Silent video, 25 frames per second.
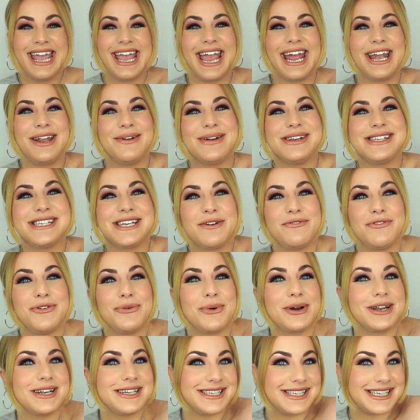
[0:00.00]
Anyways, if you
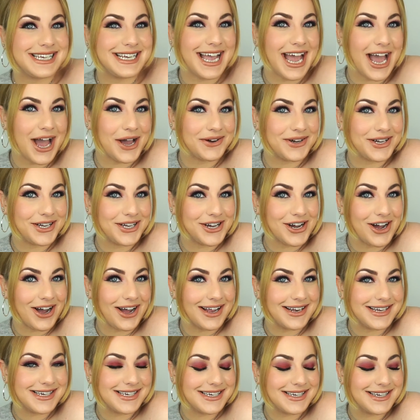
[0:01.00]
want to see how I
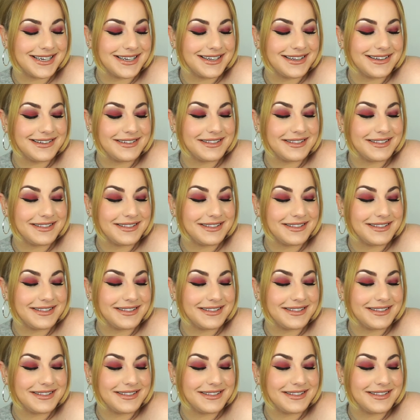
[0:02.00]
got